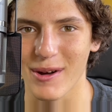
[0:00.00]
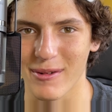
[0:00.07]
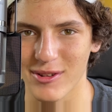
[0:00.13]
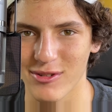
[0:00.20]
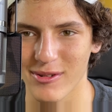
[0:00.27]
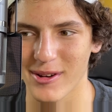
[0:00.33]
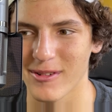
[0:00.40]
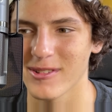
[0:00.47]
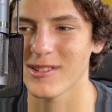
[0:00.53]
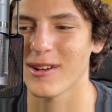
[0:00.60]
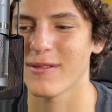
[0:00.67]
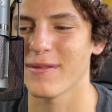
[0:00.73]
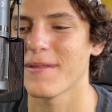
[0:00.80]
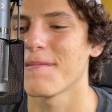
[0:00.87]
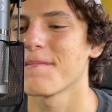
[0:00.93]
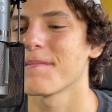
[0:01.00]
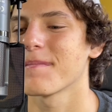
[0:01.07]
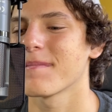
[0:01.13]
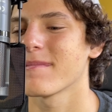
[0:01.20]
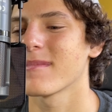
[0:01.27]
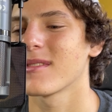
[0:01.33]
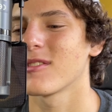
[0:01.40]
enjoy yourself.
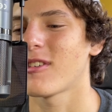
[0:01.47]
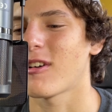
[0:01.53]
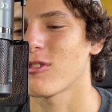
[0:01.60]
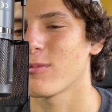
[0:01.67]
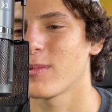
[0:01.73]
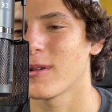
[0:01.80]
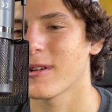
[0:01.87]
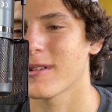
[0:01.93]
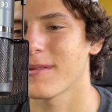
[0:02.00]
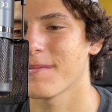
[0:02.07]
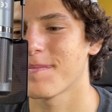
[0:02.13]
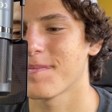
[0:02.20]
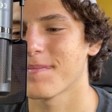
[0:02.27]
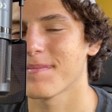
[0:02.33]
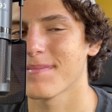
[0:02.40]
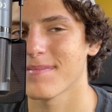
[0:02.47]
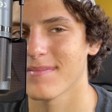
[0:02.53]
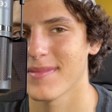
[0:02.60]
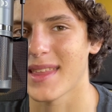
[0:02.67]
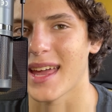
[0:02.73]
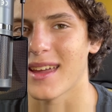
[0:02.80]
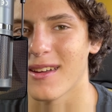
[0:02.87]
Josh Burke,
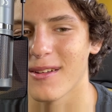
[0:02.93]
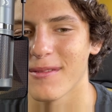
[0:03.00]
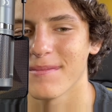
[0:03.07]
thank you.